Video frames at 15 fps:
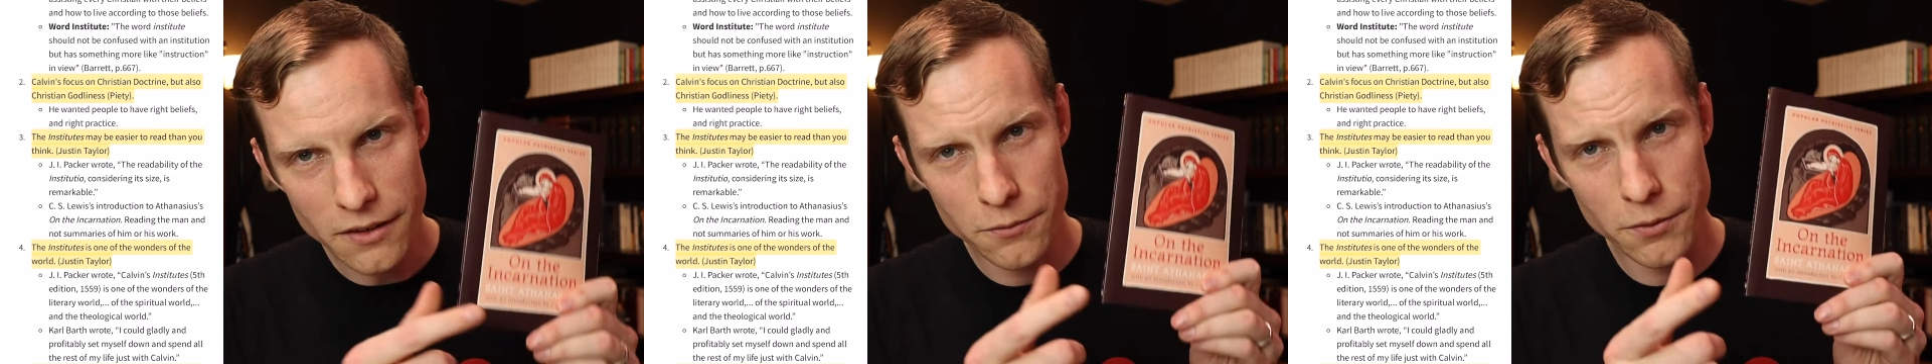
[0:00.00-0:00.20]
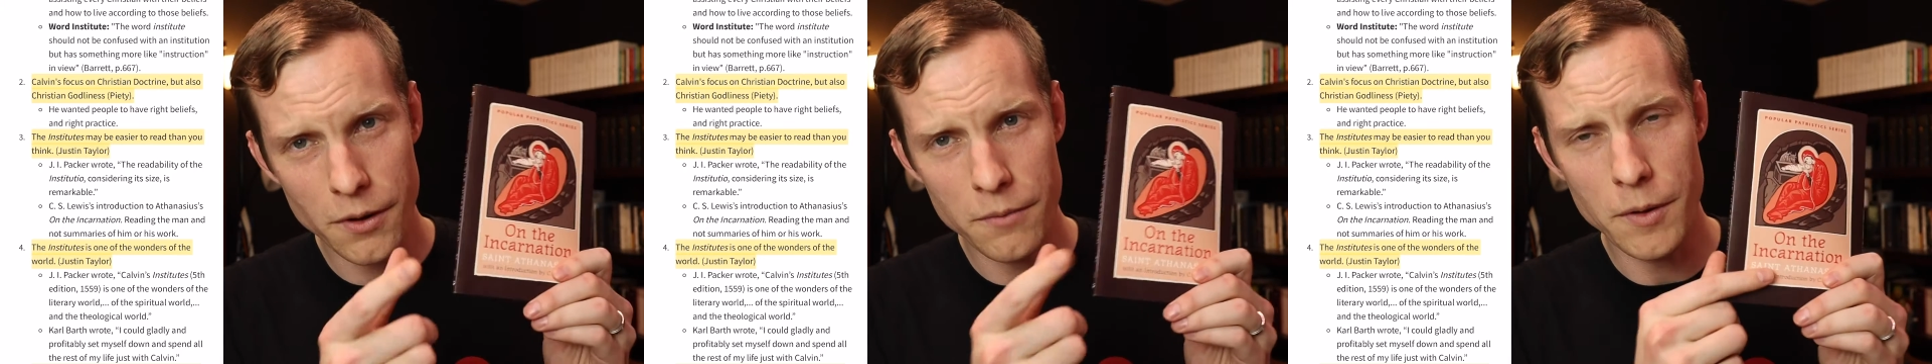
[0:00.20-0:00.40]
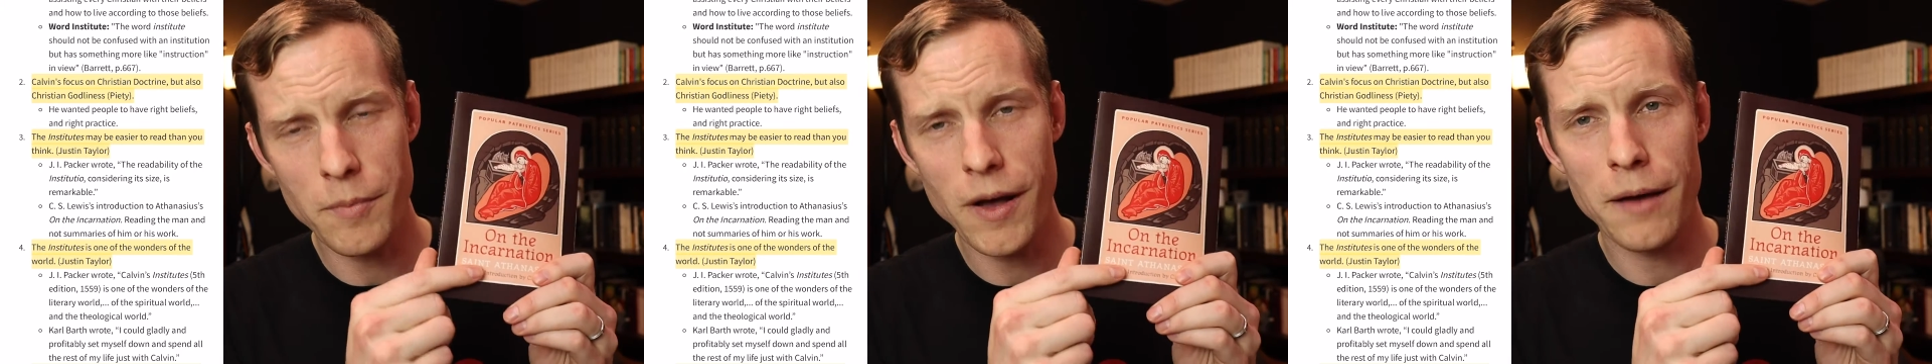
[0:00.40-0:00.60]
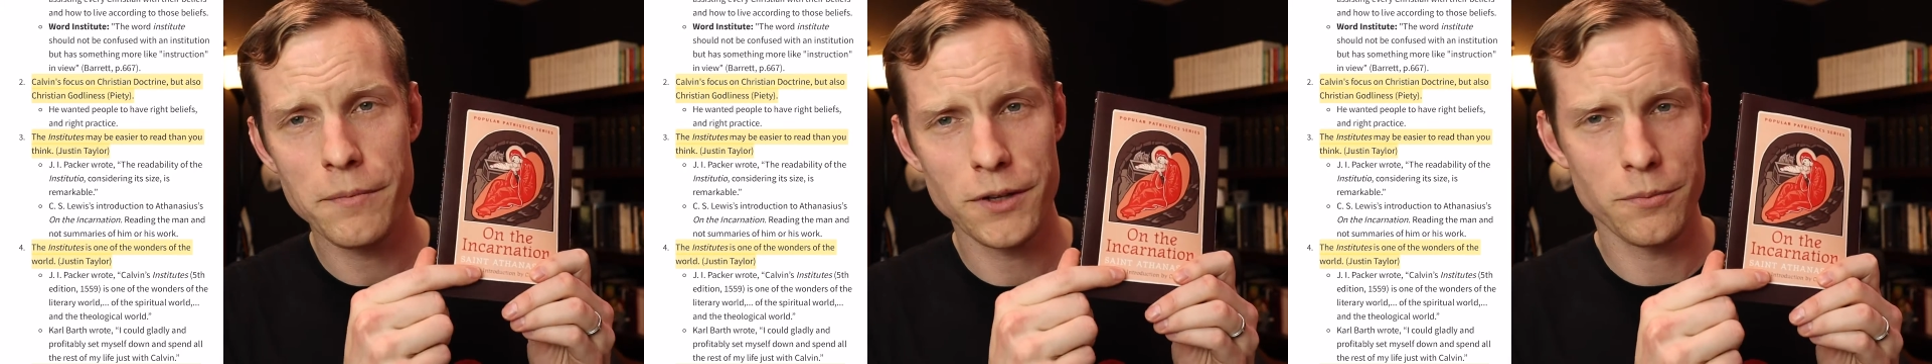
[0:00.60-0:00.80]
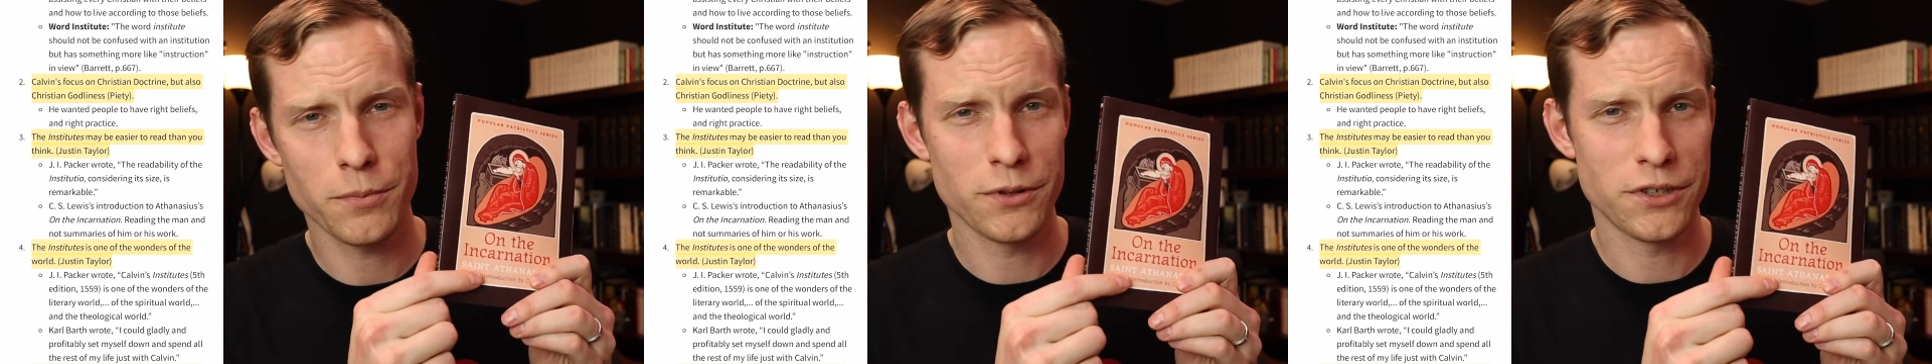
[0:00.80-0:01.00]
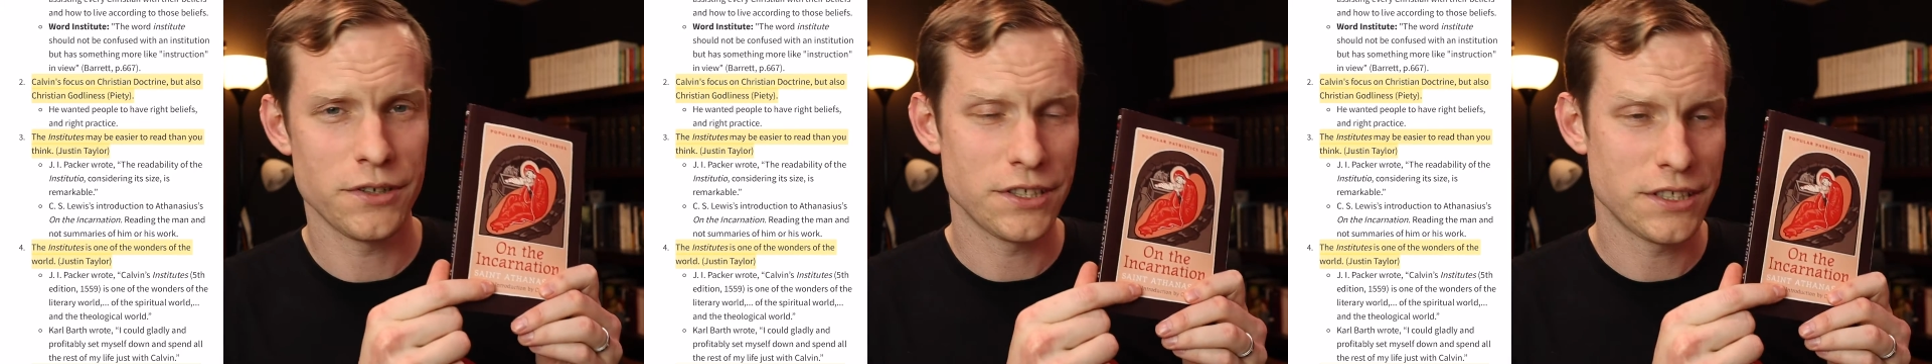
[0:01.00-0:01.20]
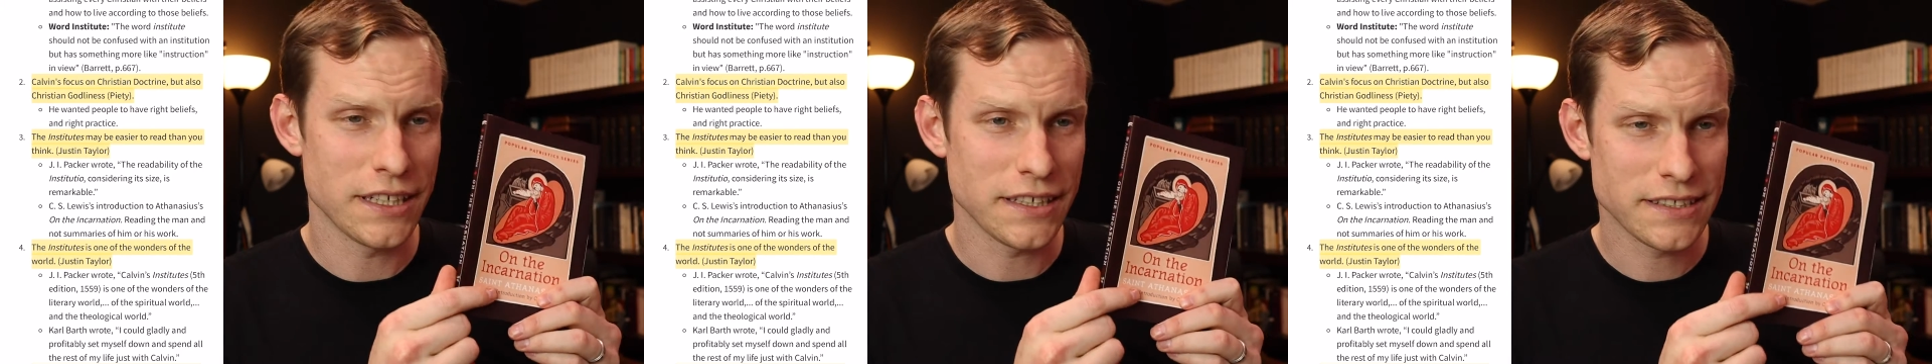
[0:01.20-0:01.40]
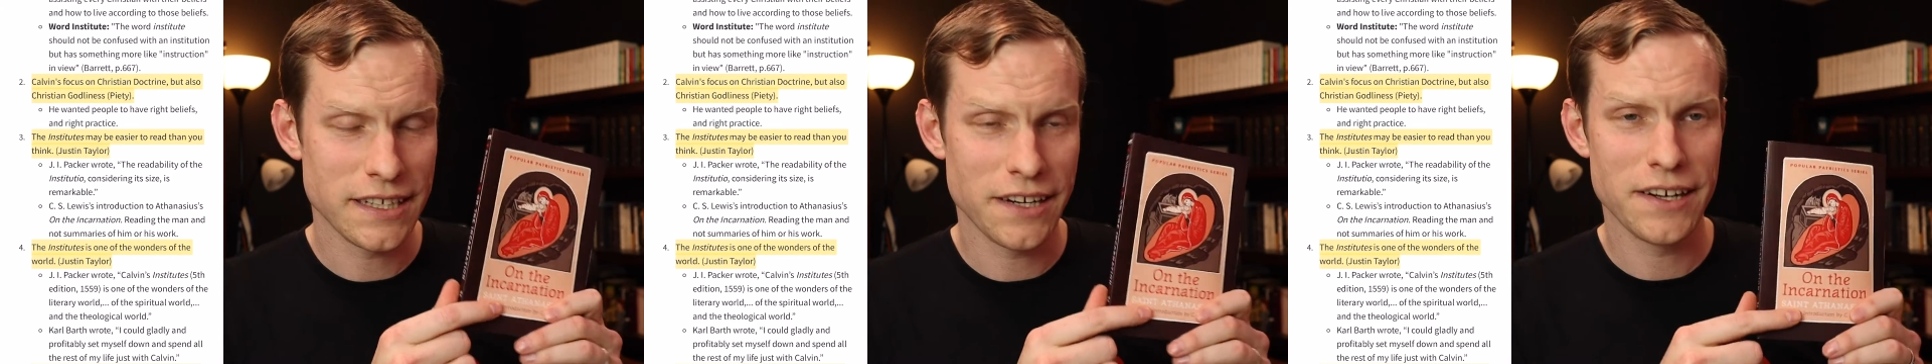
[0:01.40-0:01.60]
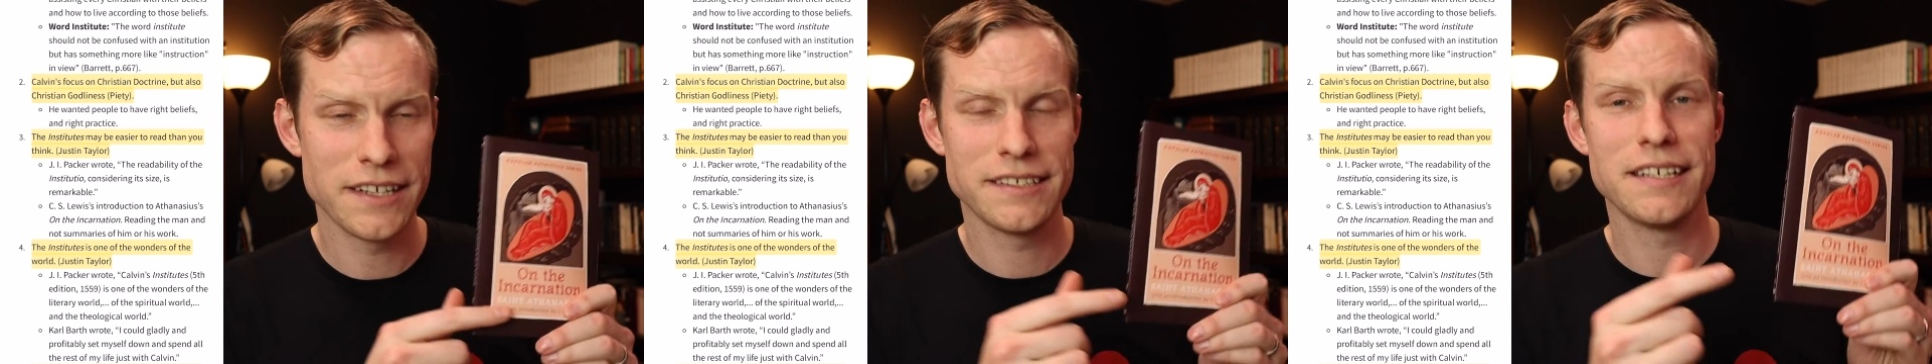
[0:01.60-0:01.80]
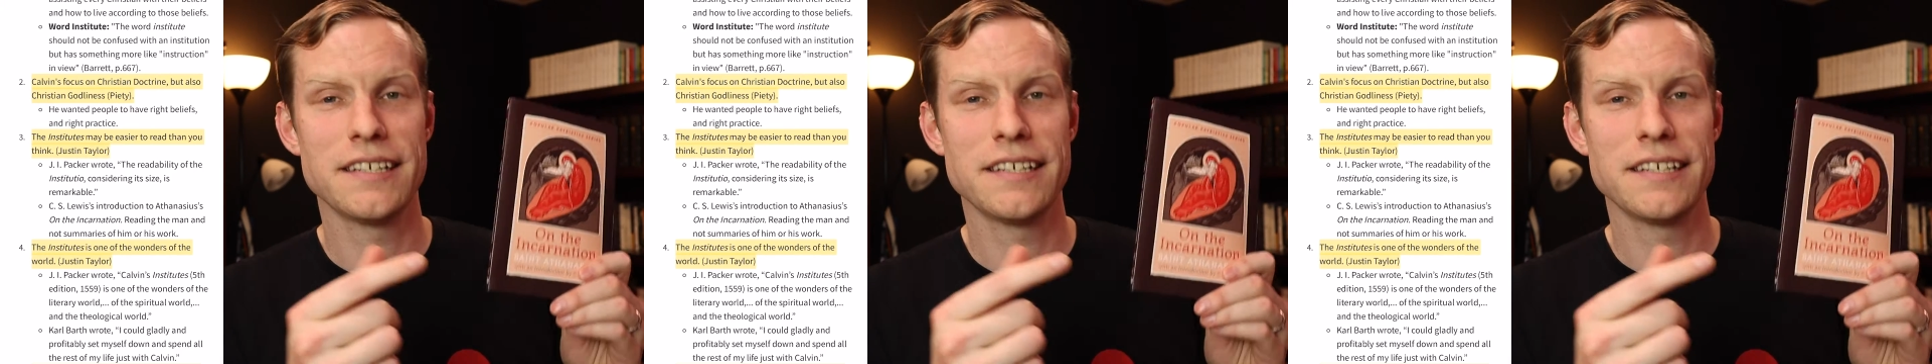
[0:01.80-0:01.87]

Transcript: from the popular patristic series,